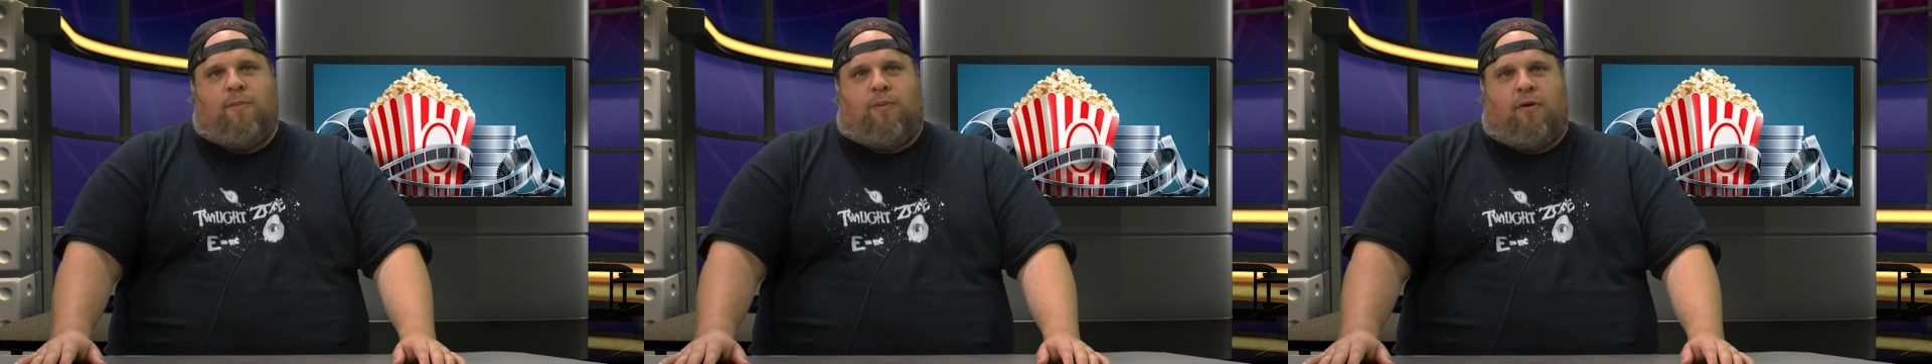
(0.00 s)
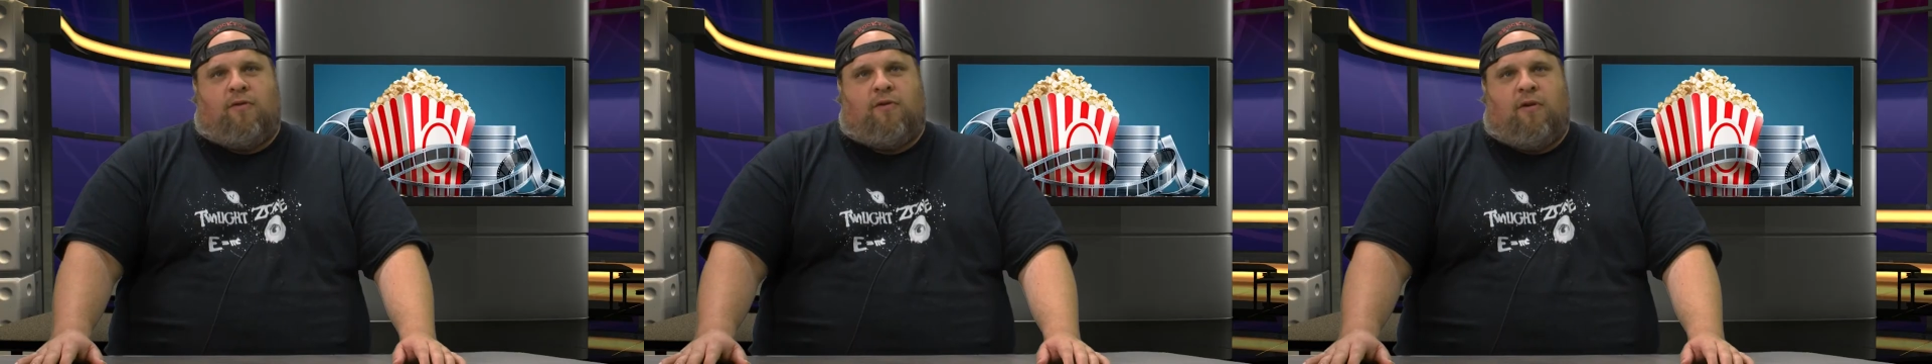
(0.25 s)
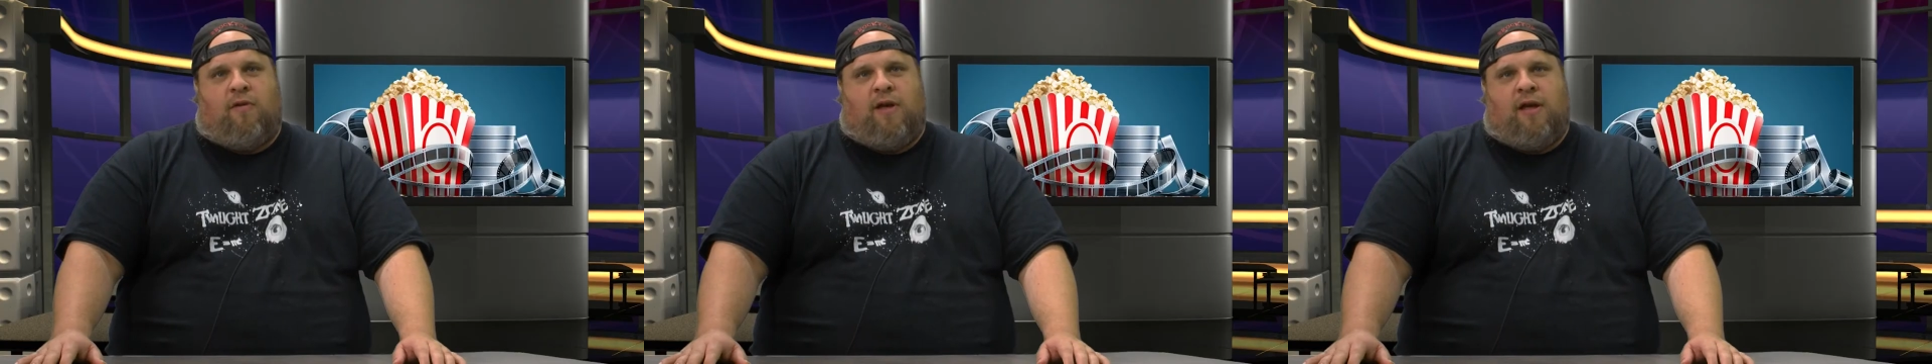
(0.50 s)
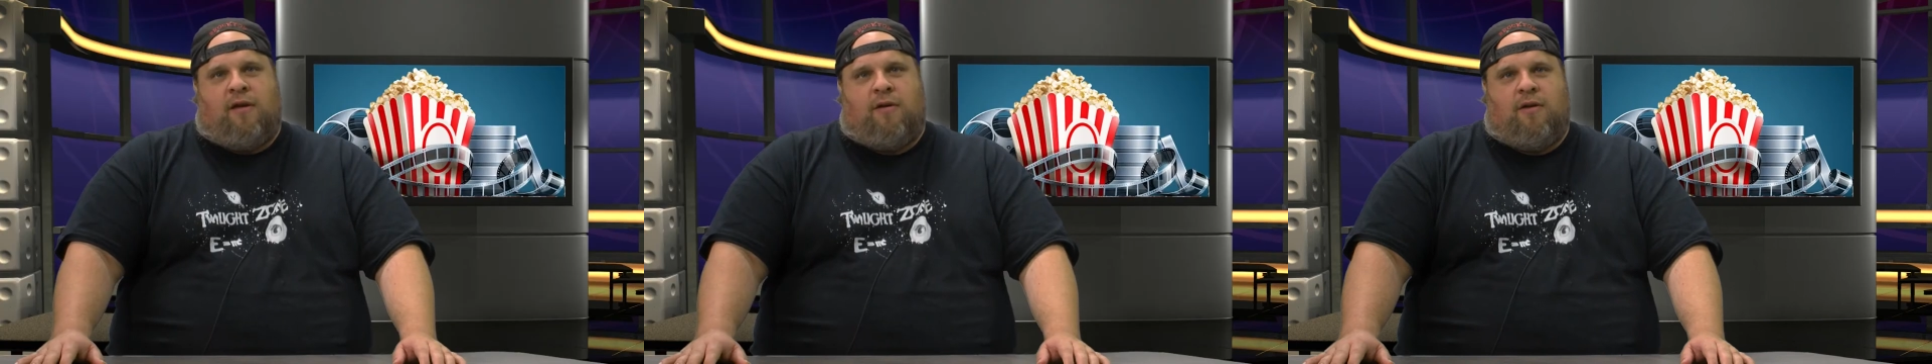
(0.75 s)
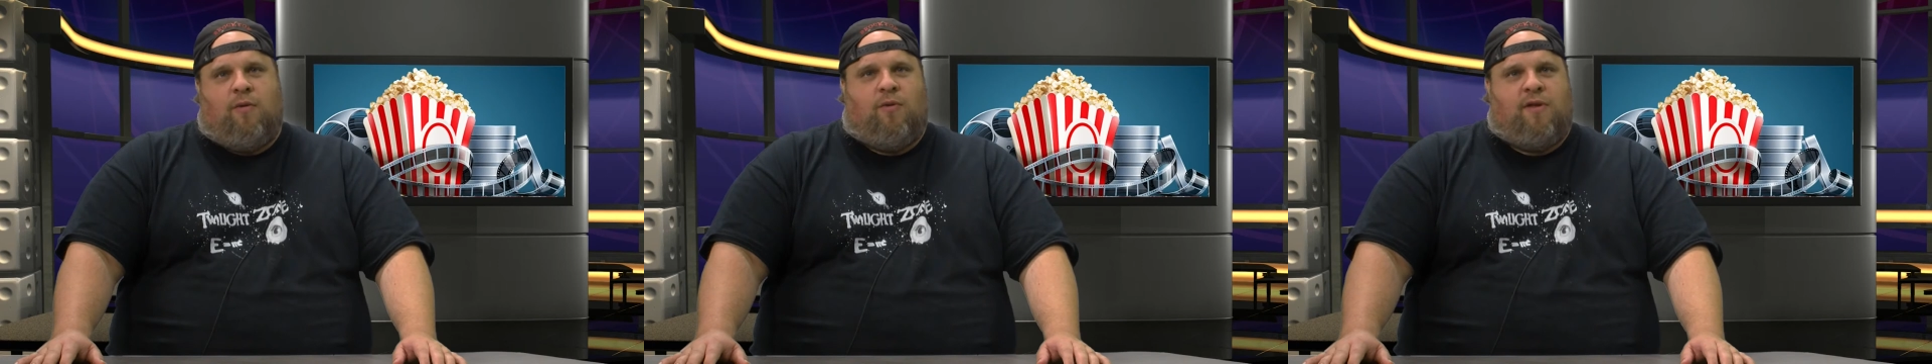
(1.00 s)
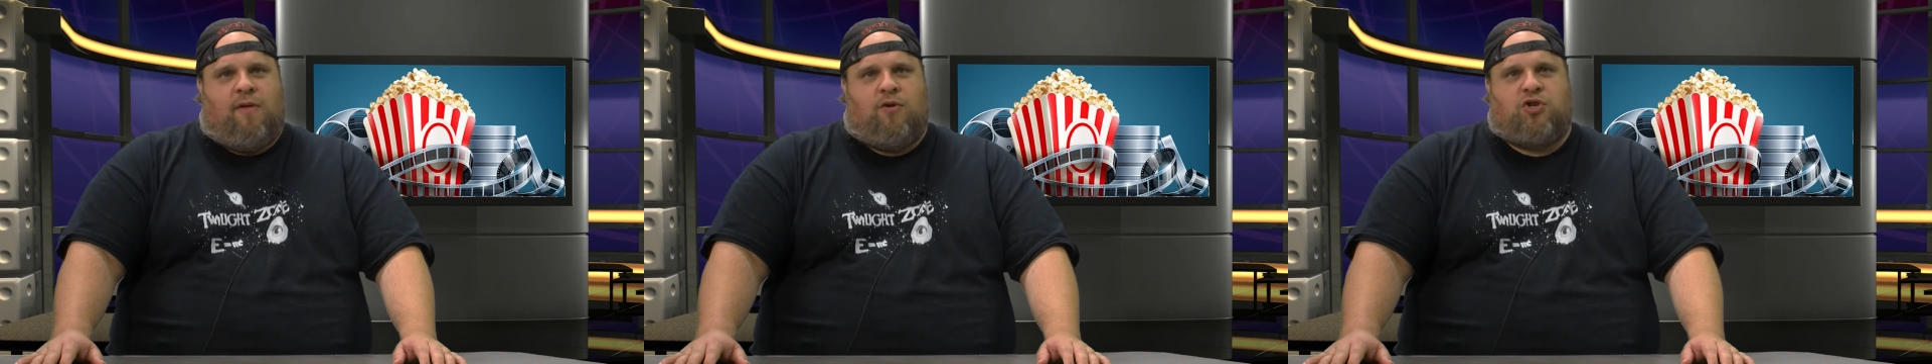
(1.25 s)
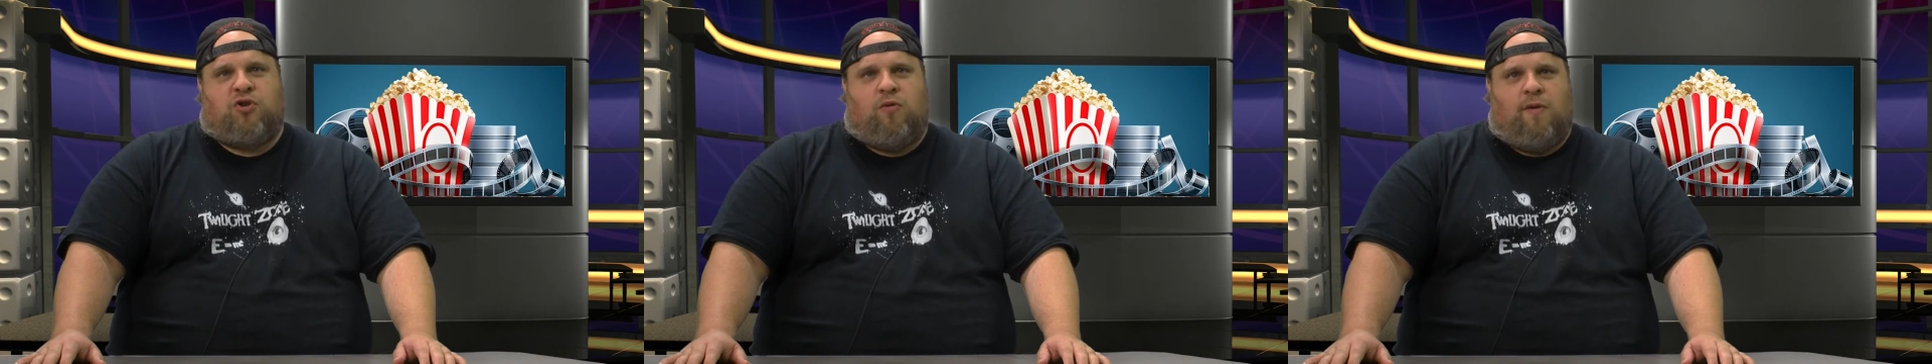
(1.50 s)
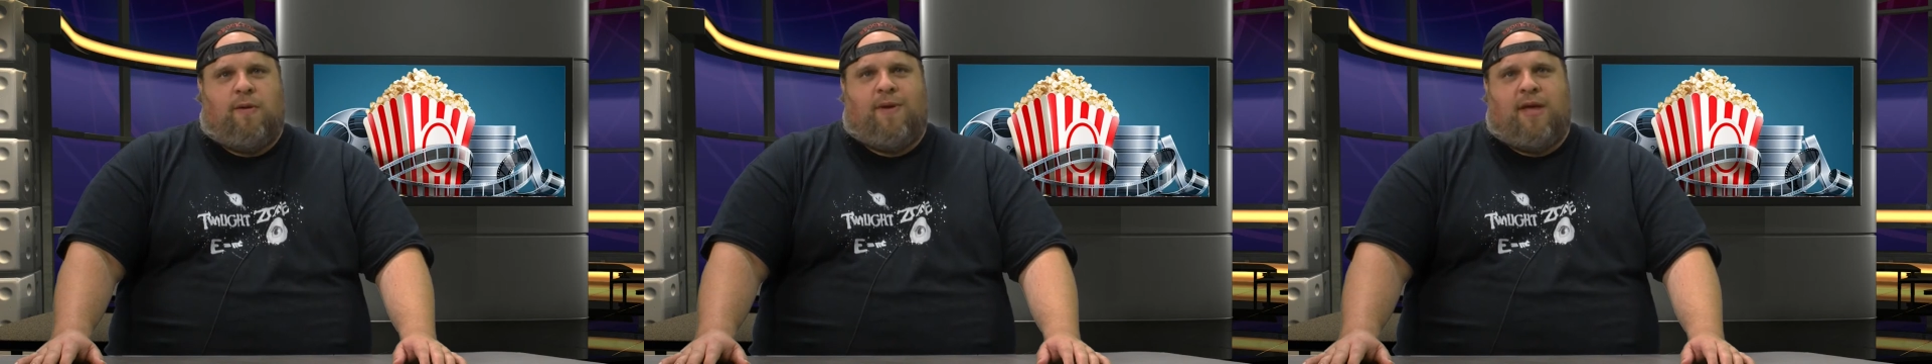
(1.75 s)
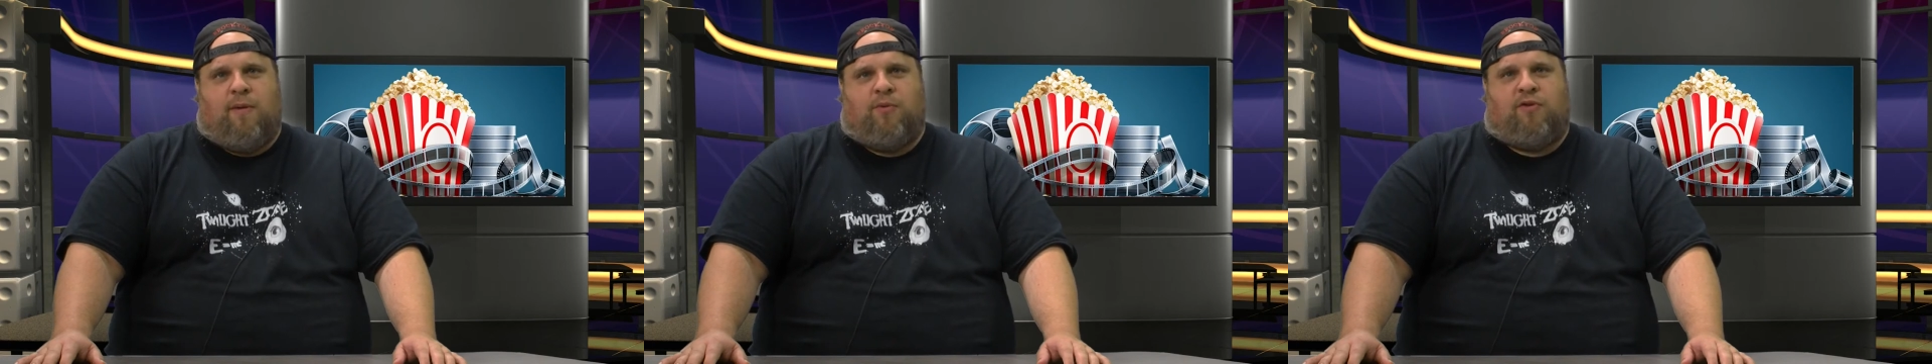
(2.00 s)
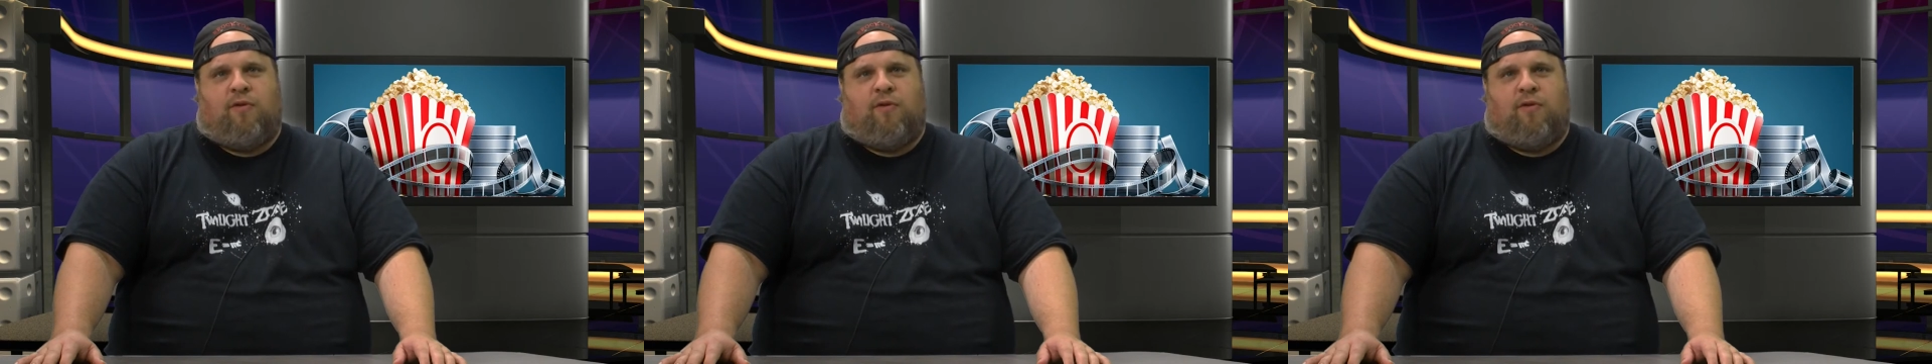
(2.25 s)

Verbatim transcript: personally, you will never truly be able